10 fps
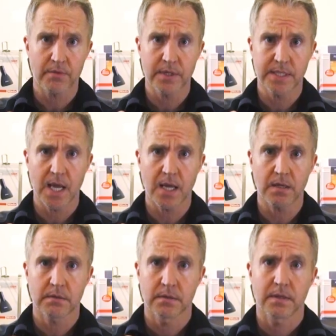every
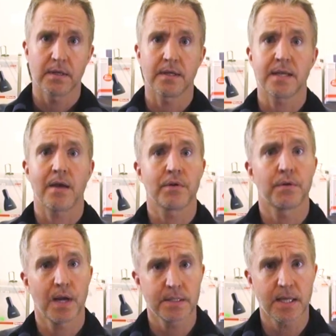day is have a
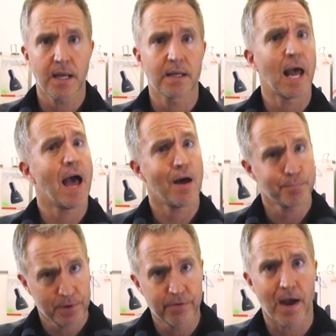great day and
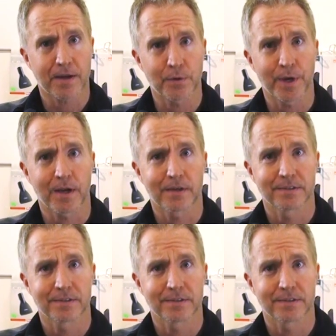happy vacuuming.